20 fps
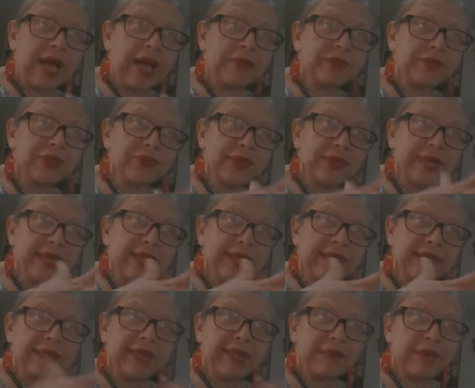was
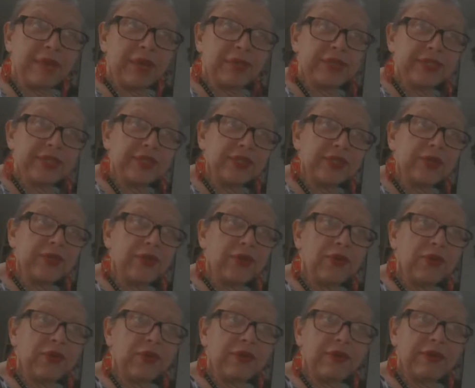reading about this, you
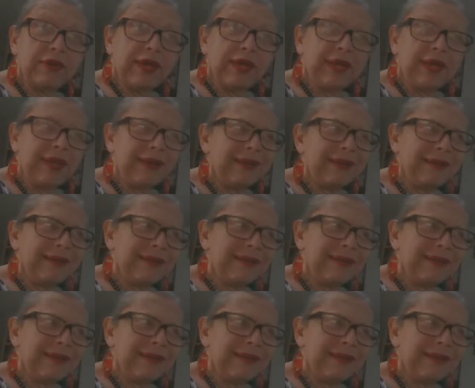know, uh,